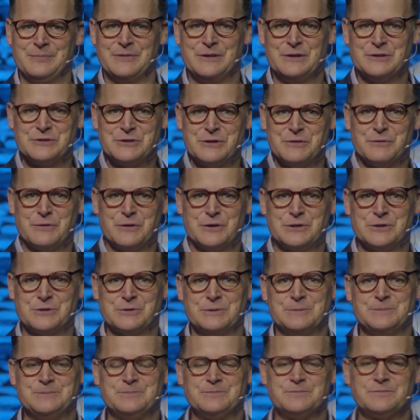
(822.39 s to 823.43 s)
Here's the first
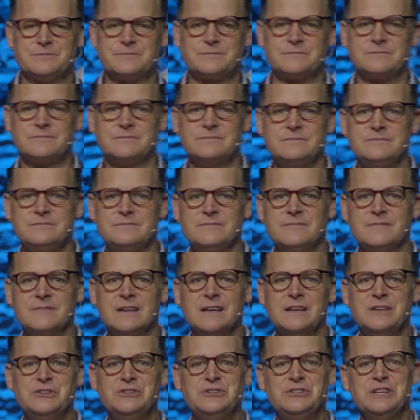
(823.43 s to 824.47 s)
one.
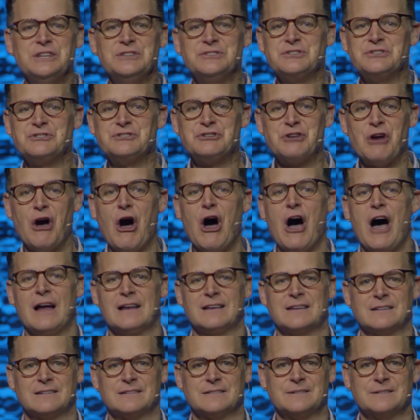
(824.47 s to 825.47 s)
Jesus taught.